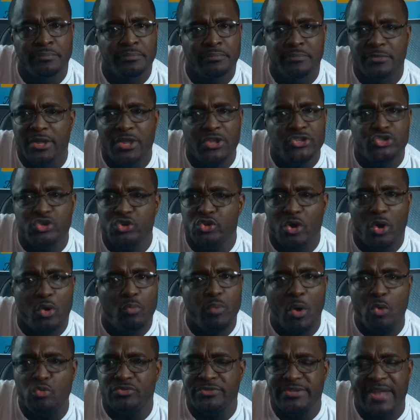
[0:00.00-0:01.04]
And you don't
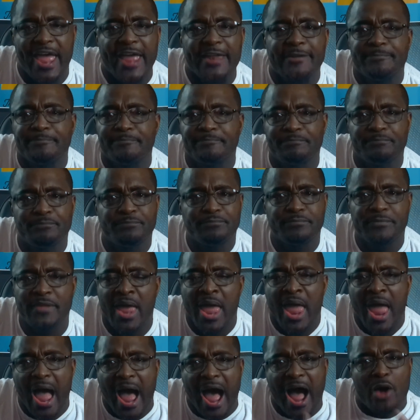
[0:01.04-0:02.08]
want that.
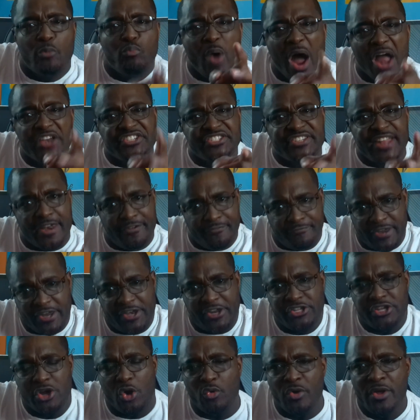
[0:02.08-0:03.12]
I watched that
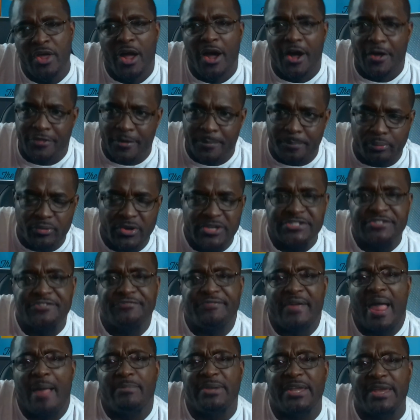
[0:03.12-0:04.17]
video of the Prince
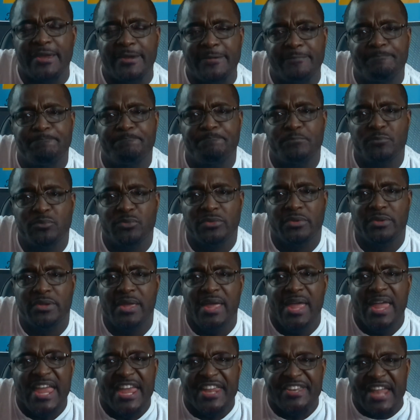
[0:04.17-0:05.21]
family,
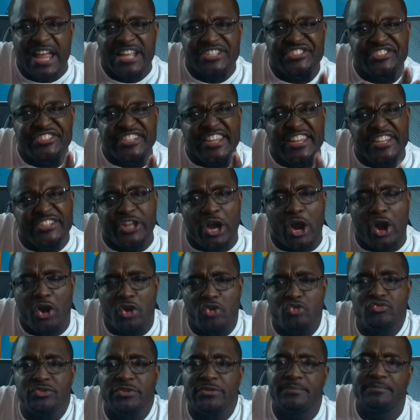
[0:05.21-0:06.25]
and I seen the hurt.
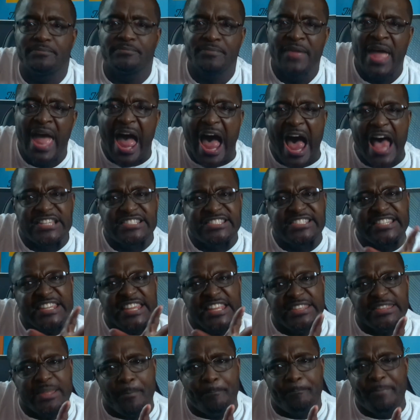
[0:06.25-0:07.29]
I seen
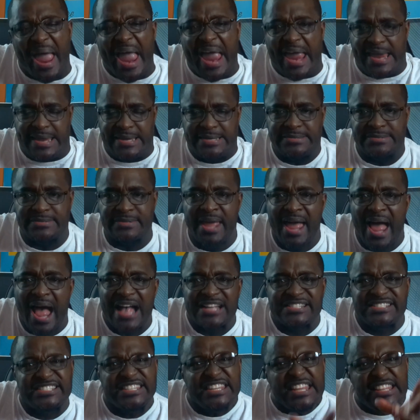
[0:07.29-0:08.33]
the pain. I
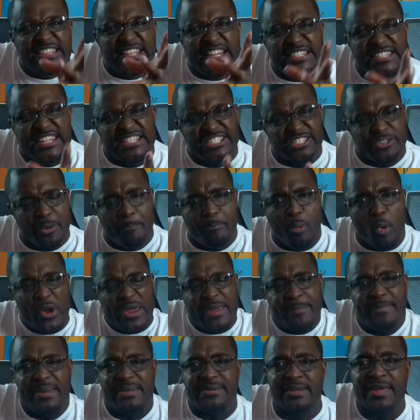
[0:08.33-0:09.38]
seen the
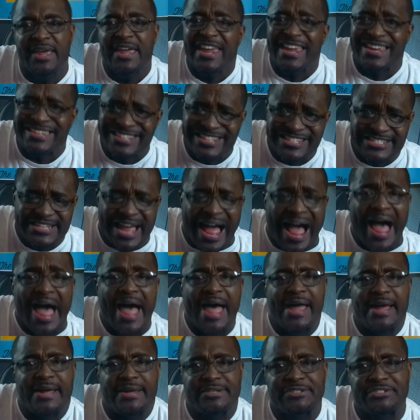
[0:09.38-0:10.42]
disappointment in his
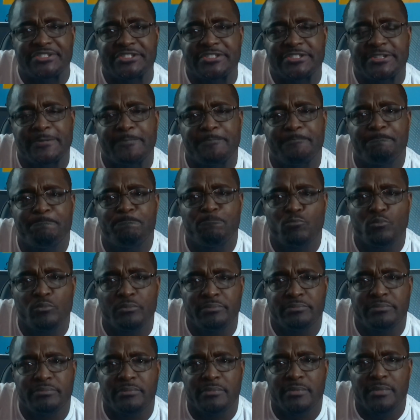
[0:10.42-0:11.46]
eyes.
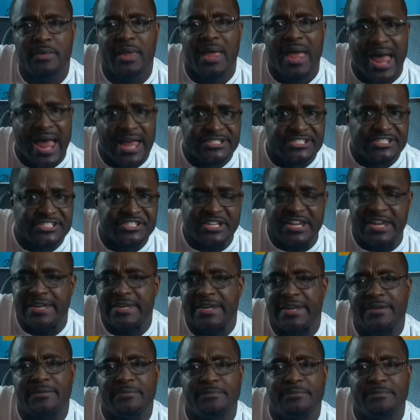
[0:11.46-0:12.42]
I seen it.